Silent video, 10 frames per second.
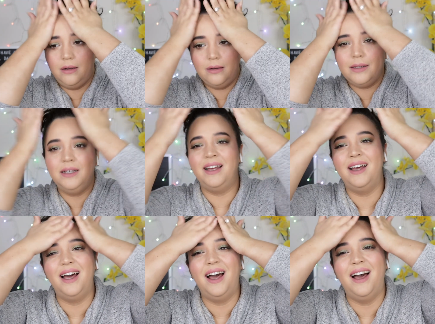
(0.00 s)

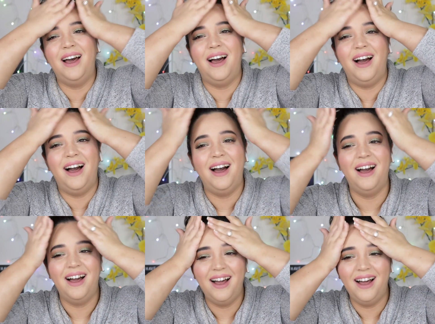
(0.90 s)
No one is speaking in this clip.